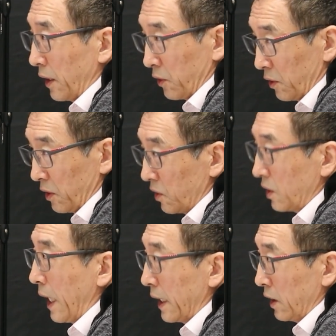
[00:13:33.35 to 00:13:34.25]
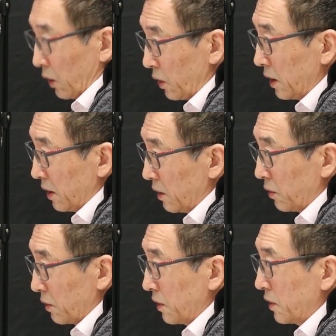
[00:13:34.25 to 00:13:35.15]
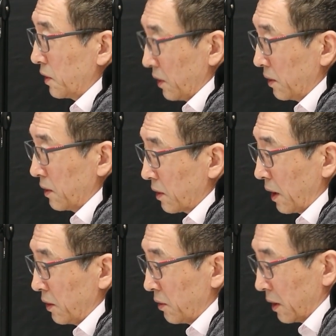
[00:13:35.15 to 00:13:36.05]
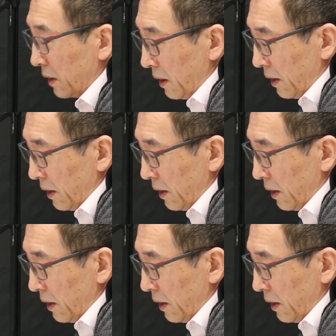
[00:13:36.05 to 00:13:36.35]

actually started looking into this in this country.